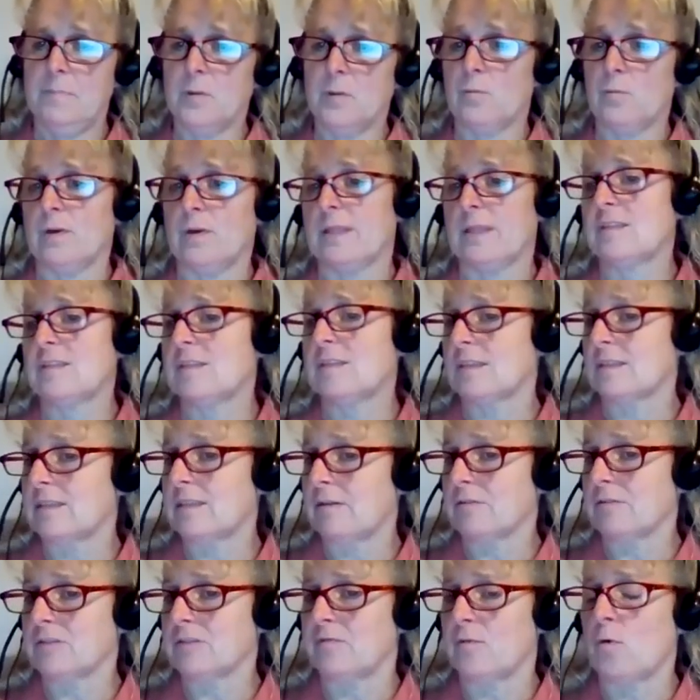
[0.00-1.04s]
with 6
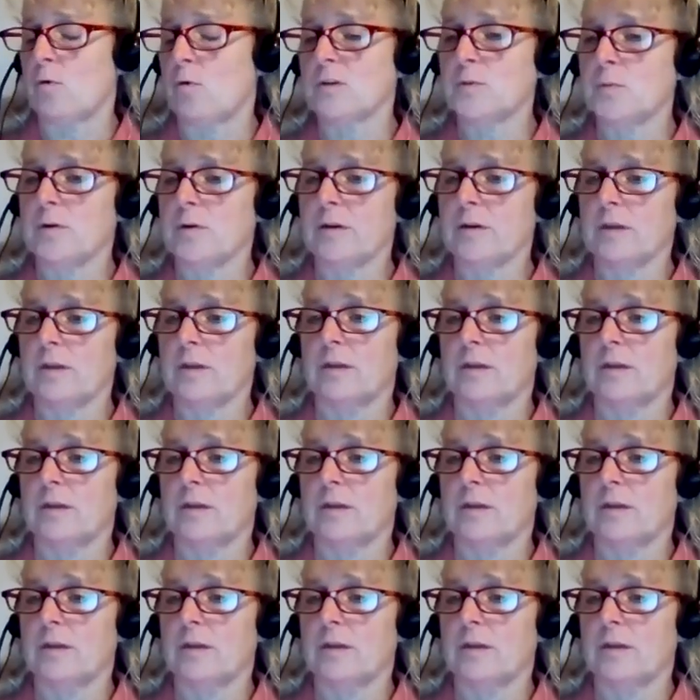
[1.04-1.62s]
hours of coursework,